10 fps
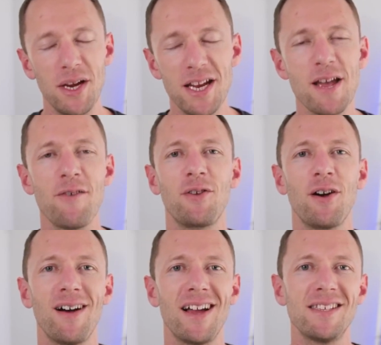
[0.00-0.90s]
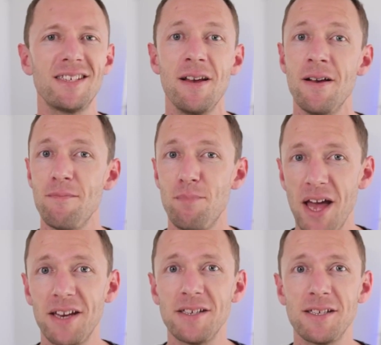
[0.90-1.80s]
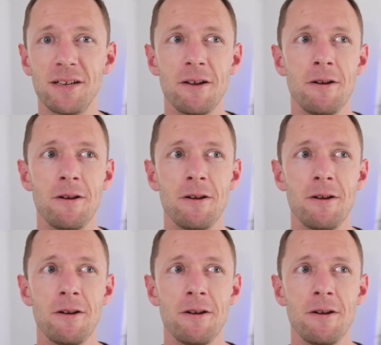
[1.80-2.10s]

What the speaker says: PDF guides, banners,